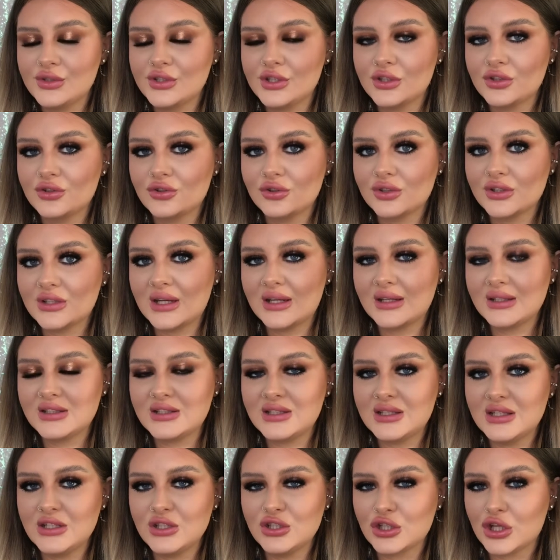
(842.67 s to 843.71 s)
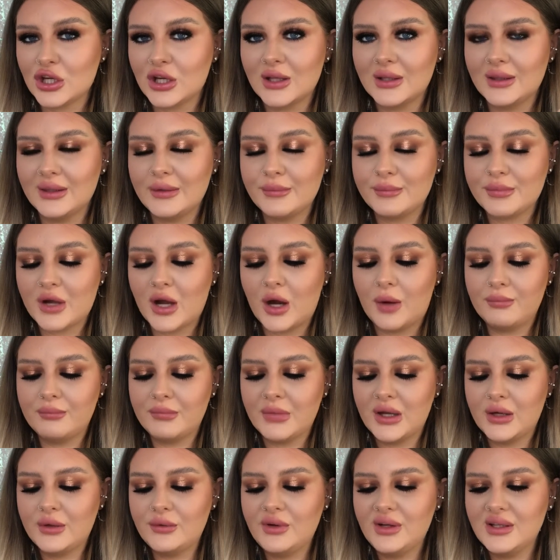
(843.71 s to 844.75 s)
a Jordana T-shirt lip
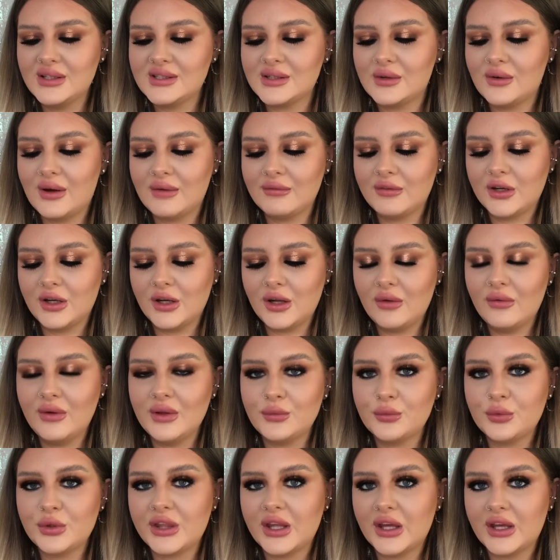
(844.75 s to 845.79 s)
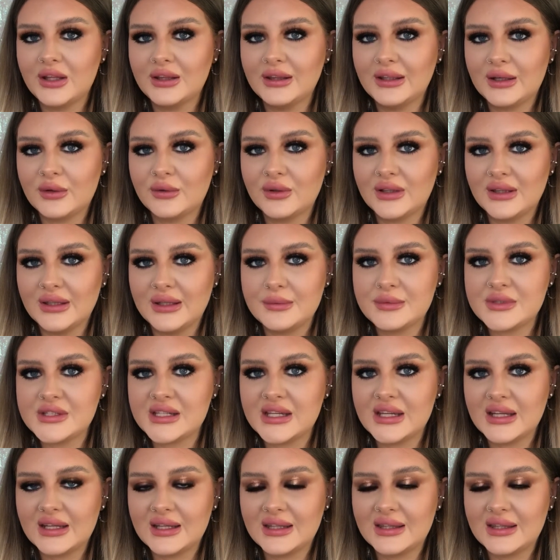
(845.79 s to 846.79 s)
combo. So I'm going to go in with her liquid lipstick.